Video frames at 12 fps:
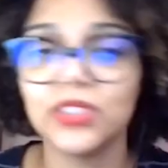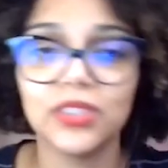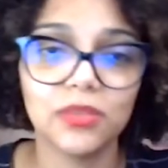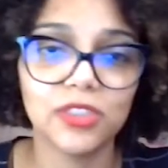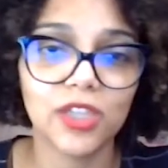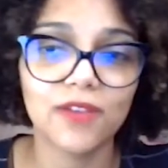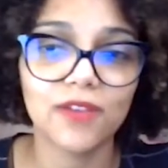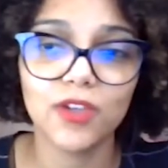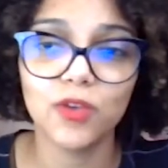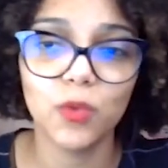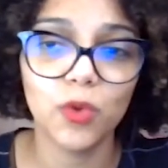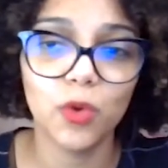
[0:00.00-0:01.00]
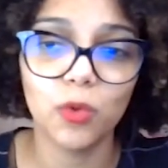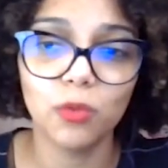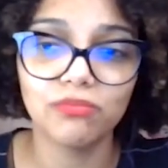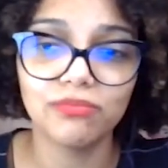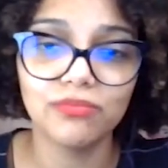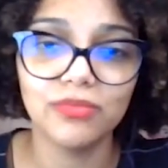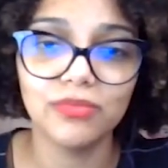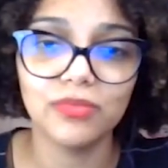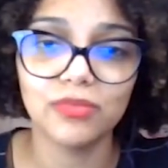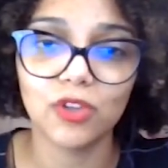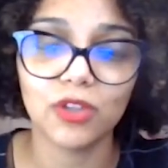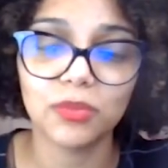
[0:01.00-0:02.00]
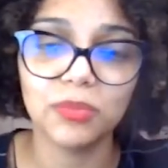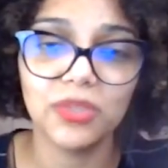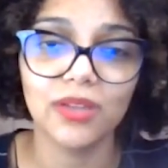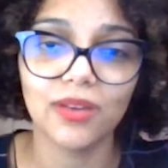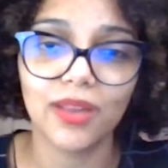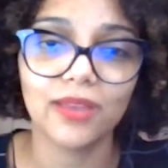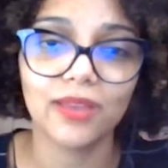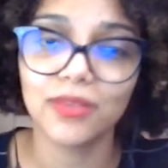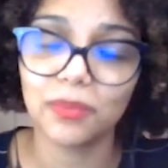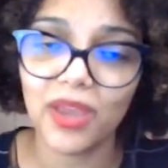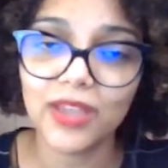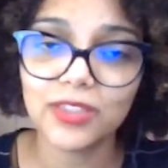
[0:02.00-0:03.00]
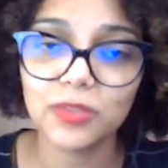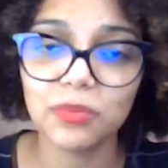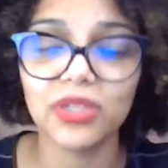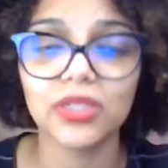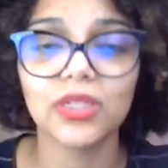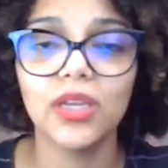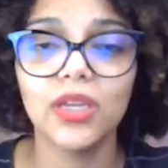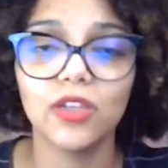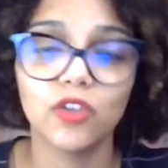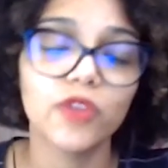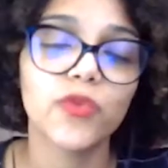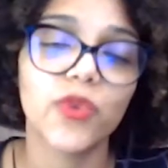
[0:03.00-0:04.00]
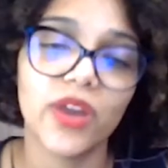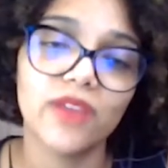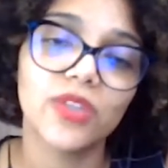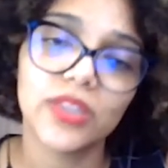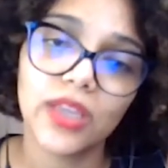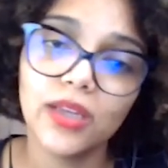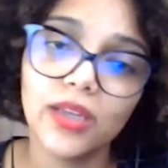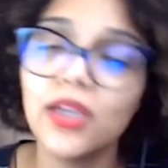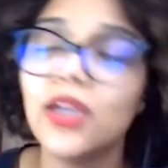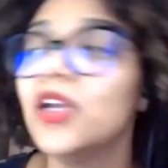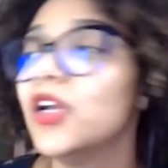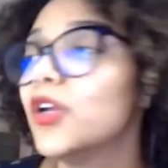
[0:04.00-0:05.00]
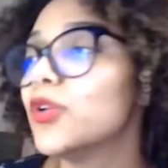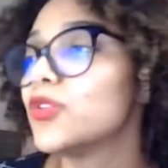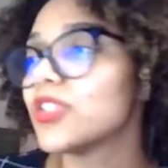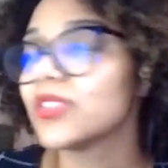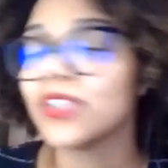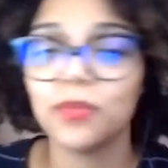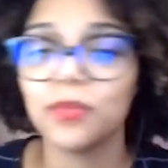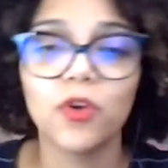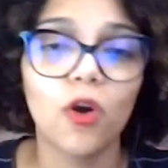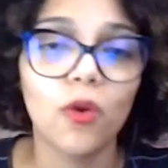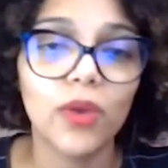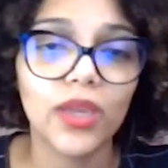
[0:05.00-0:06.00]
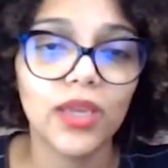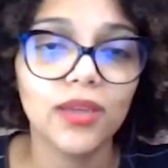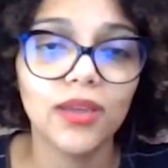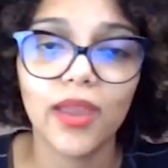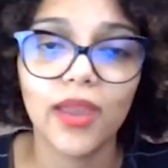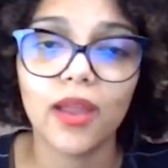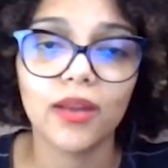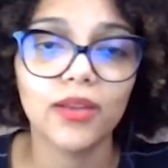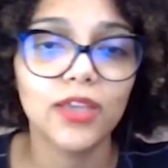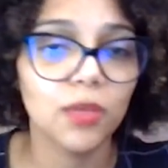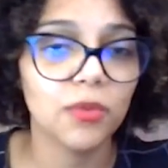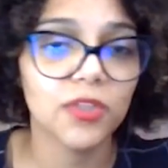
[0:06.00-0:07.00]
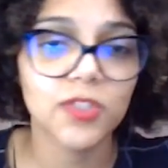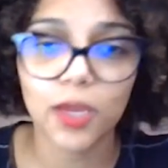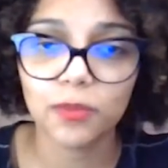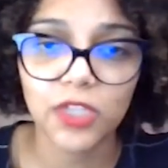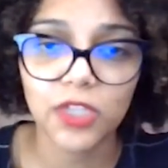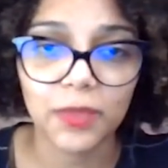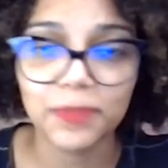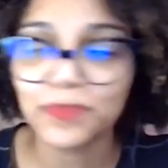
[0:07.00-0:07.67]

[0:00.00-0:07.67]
Java will not be like the best, but not for everything. You just keep going and keep adapting.